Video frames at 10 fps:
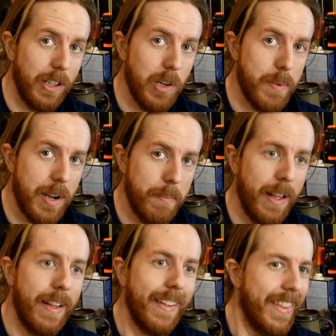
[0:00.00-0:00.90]
aluminum,
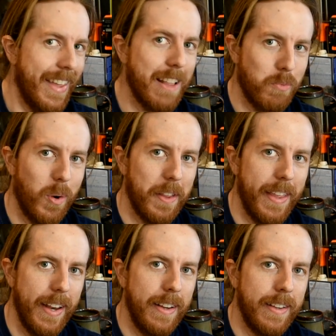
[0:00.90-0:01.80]
that's worth
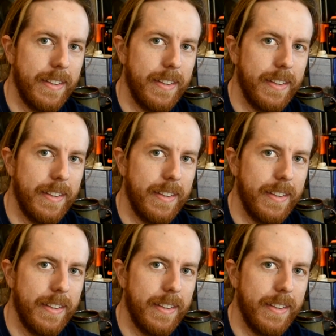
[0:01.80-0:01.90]
it.